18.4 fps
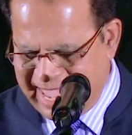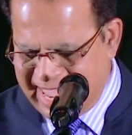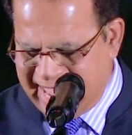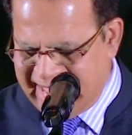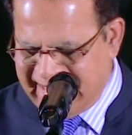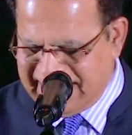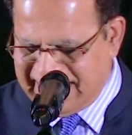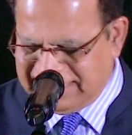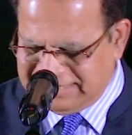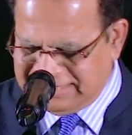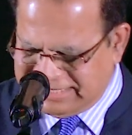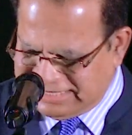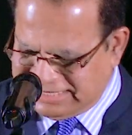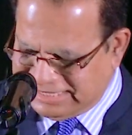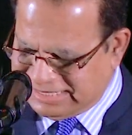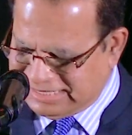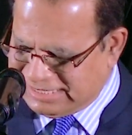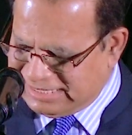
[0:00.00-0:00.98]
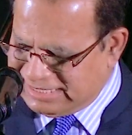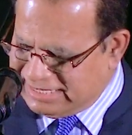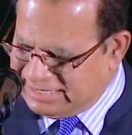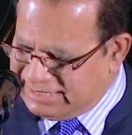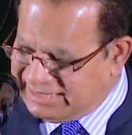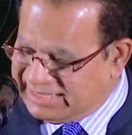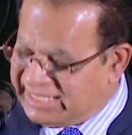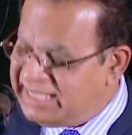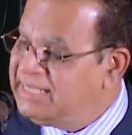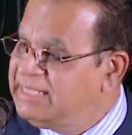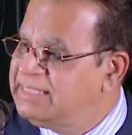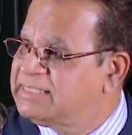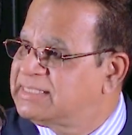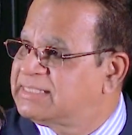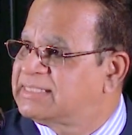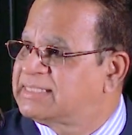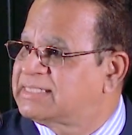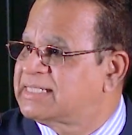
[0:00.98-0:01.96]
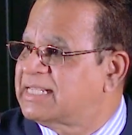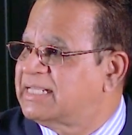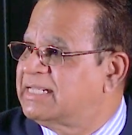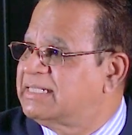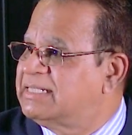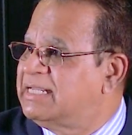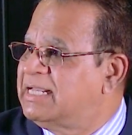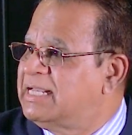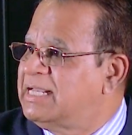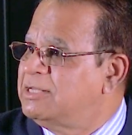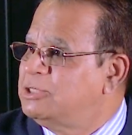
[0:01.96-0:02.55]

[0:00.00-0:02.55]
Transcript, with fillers: And uh, these uh,